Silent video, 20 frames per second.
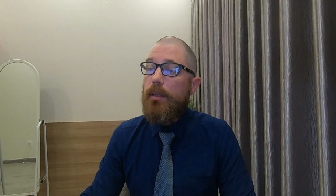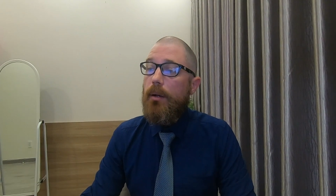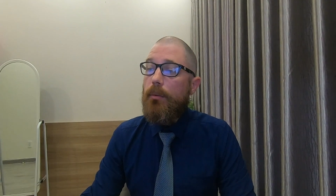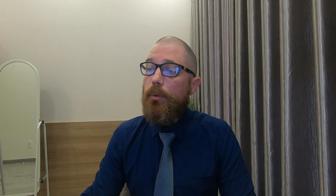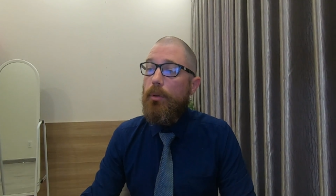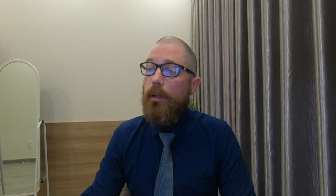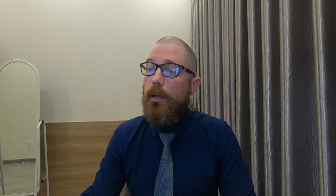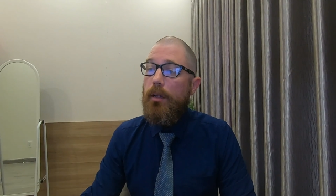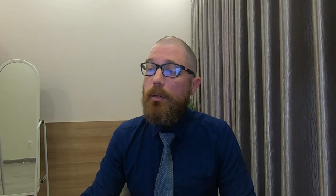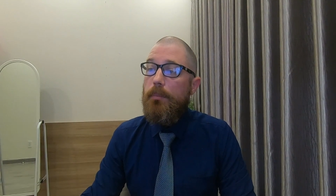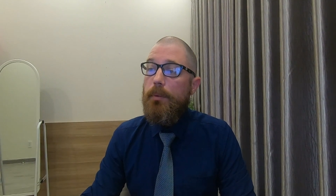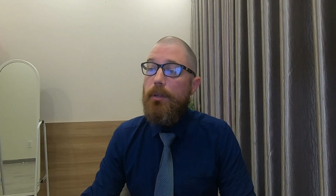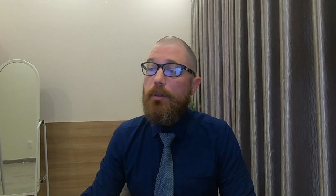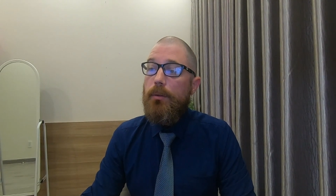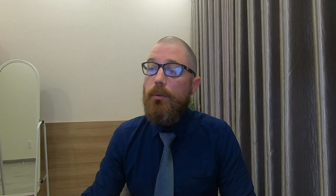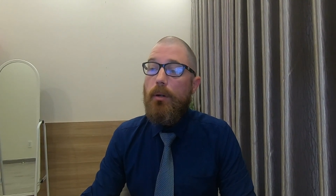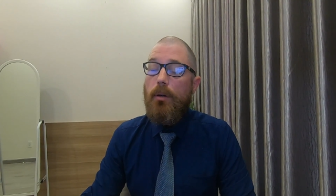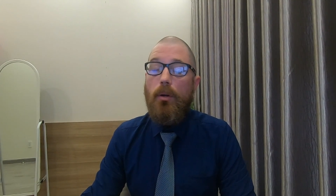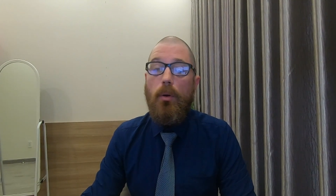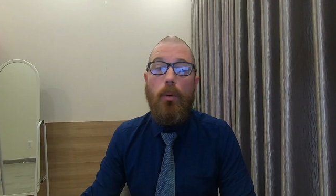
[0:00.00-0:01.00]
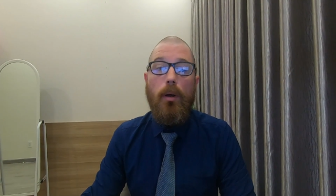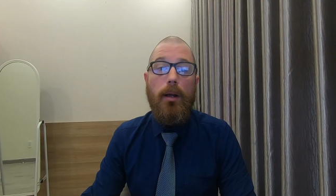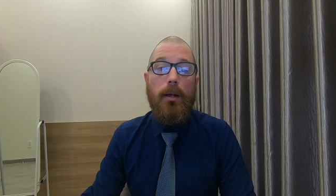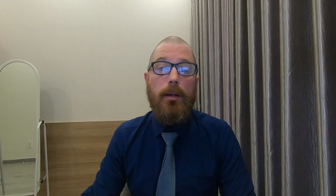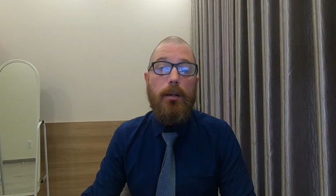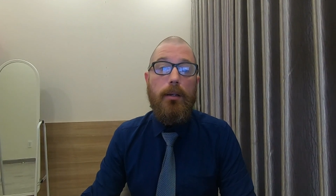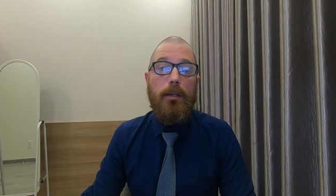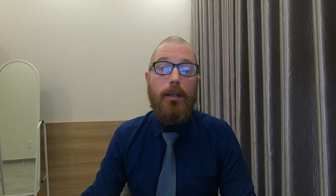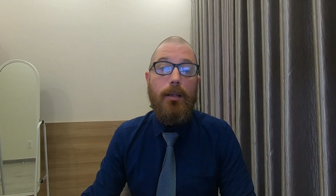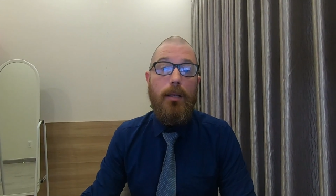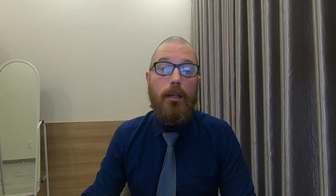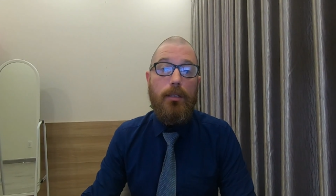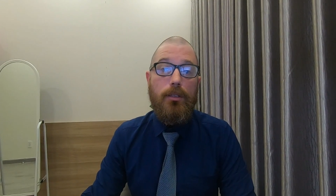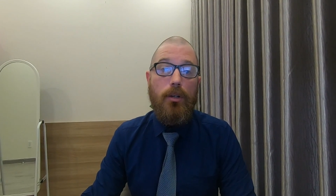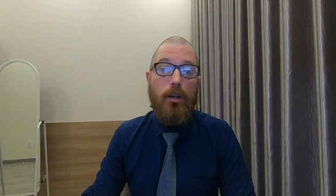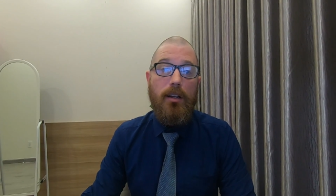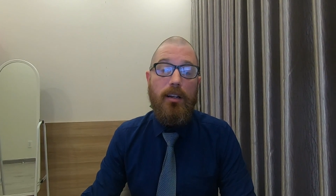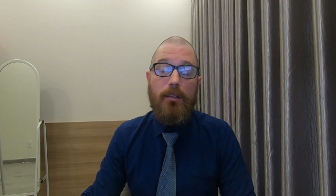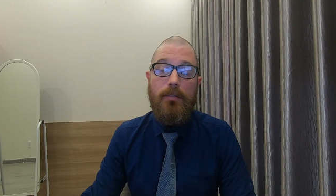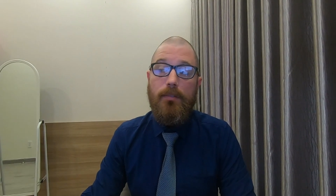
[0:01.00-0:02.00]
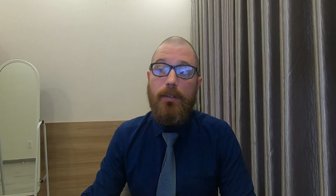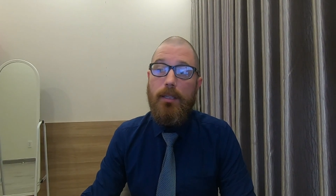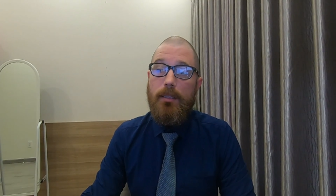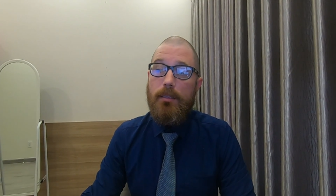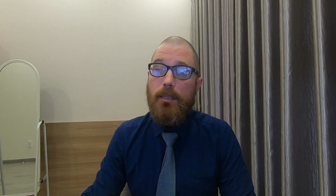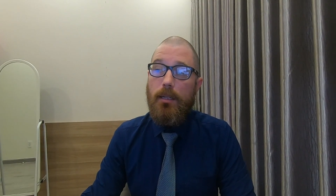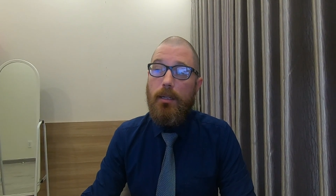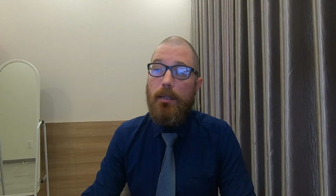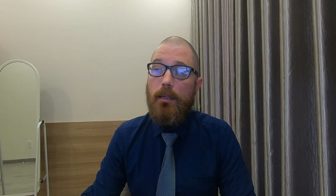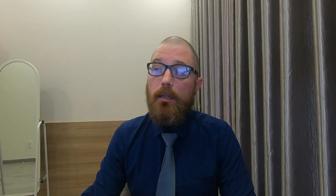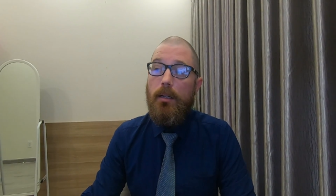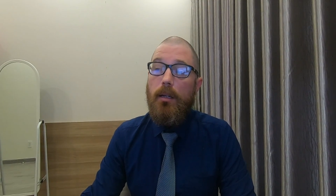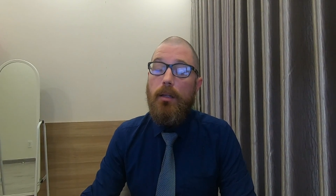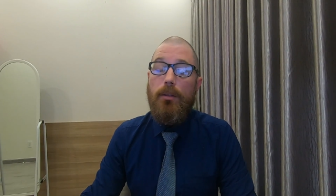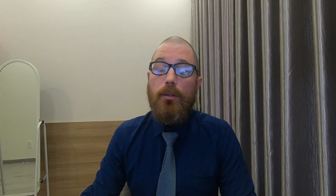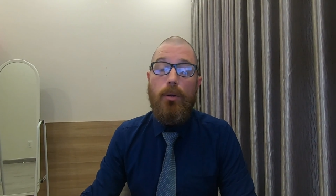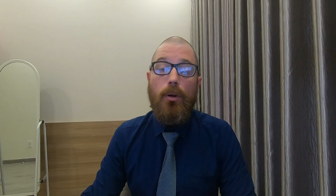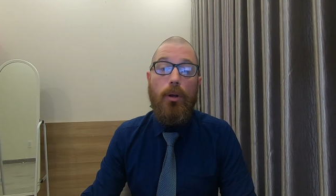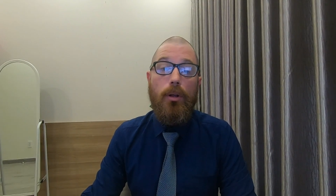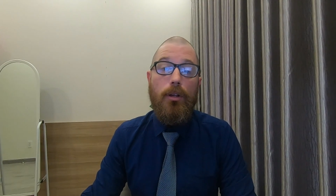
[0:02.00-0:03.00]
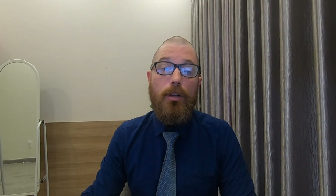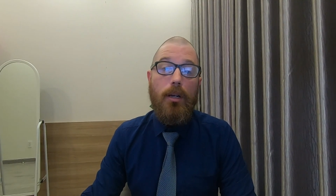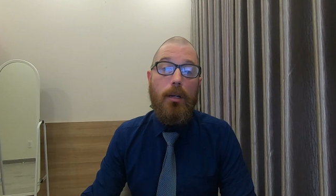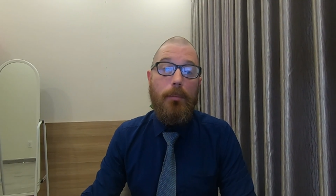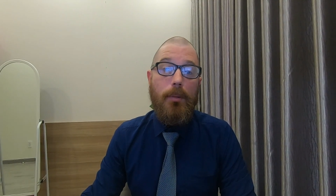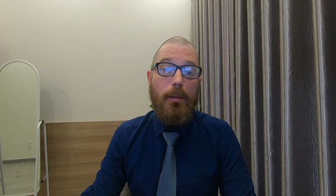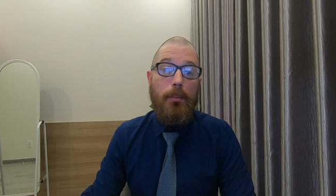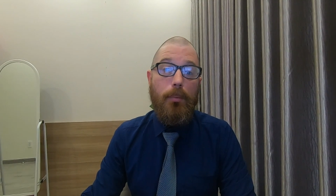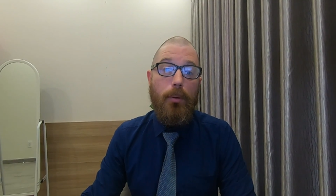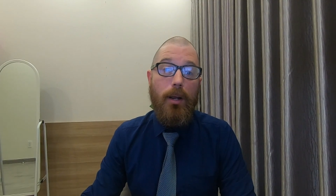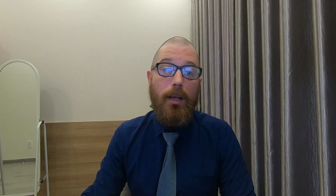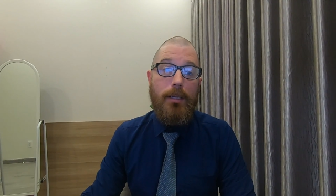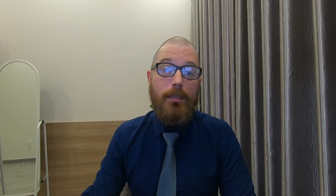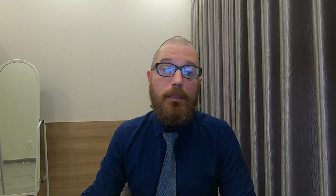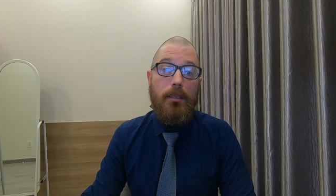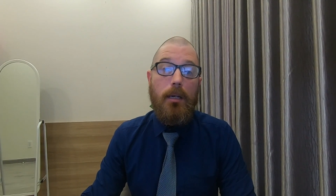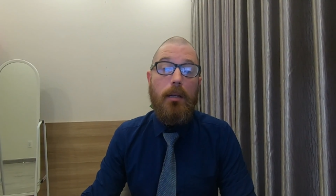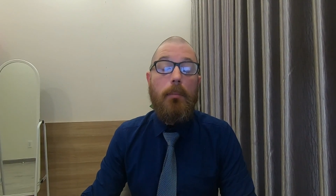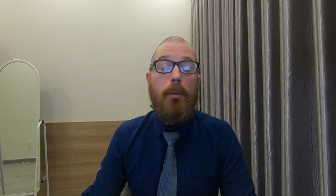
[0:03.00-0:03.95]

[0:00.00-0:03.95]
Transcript: that will help you acquire an electronic visa. They're all gonna be priced